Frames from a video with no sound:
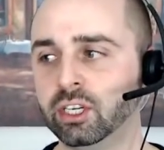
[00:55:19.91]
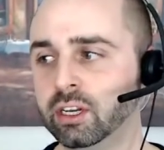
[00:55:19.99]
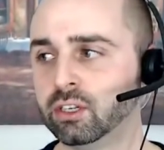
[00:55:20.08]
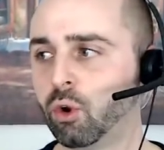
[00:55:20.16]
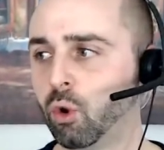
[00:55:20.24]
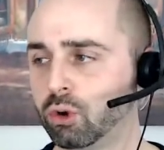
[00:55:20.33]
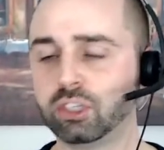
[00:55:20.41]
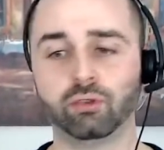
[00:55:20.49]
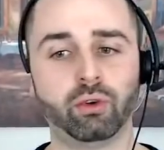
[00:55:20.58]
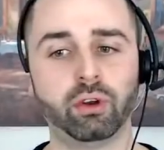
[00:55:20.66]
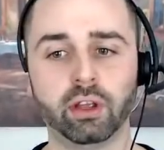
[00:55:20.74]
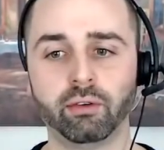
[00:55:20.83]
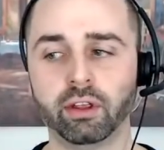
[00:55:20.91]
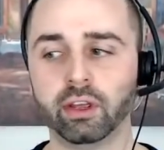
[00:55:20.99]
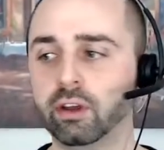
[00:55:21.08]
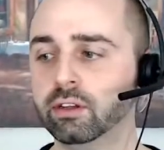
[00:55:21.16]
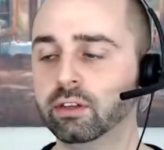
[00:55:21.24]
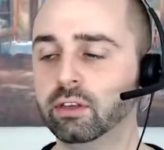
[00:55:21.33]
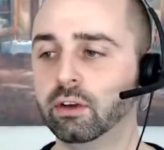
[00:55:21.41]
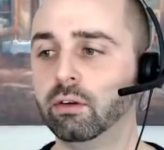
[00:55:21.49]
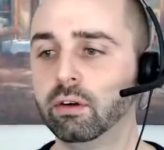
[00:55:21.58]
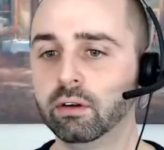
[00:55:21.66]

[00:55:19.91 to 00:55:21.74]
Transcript: His course is really really good too.